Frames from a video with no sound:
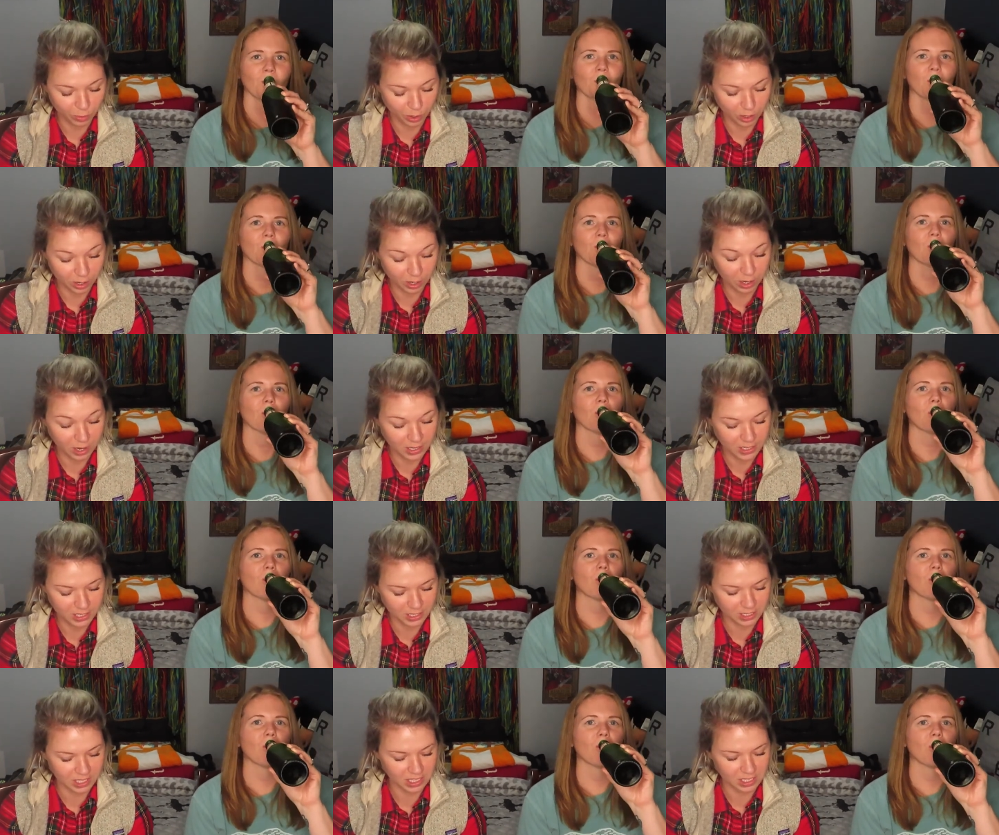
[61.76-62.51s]
Speaker 1: were
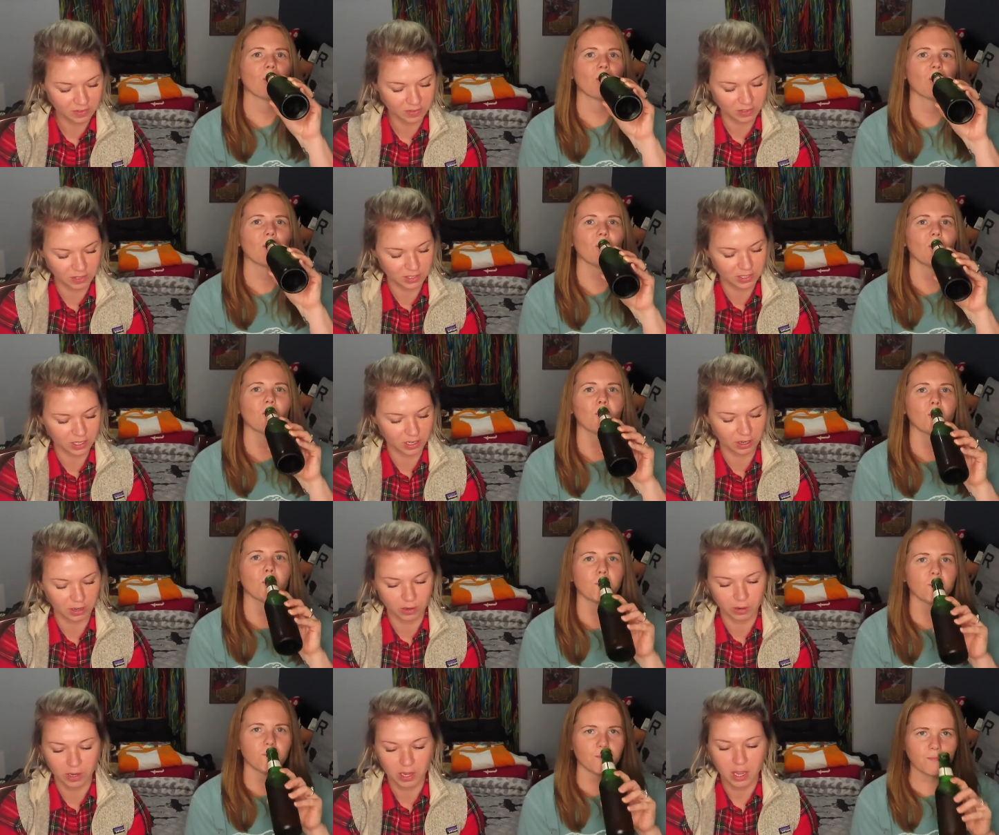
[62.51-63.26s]
unsuccessful.
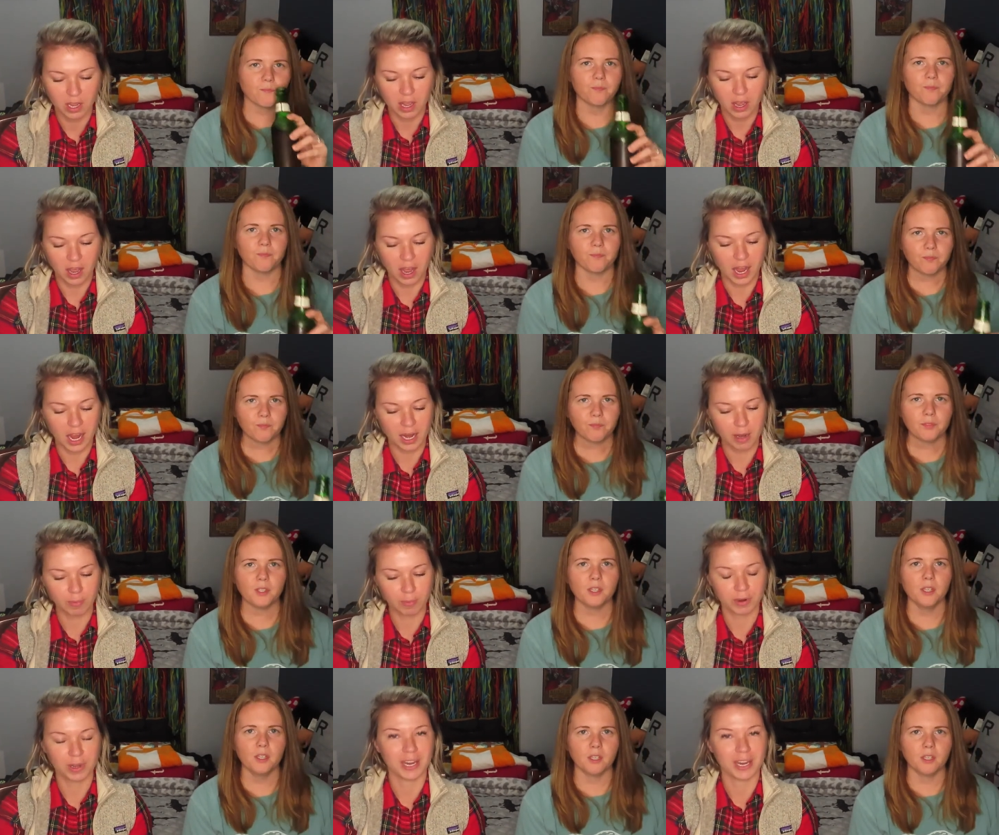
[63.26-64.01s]
So I'm